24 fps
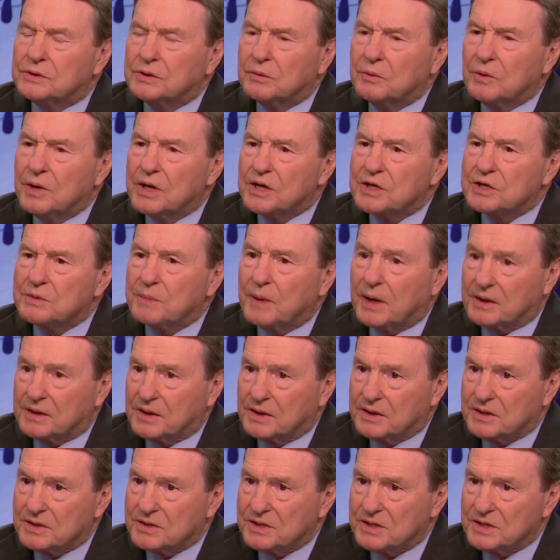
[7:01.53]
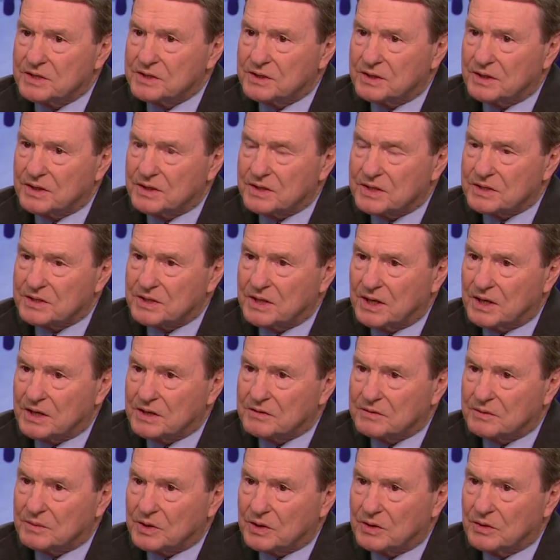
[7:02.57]
should we expect a decision in this case
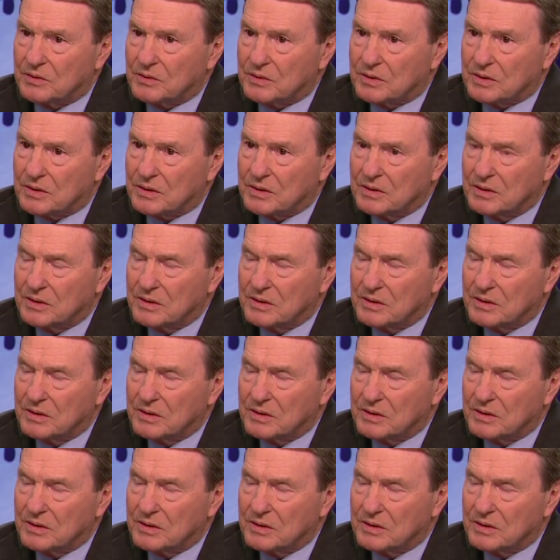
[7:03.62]
from the court?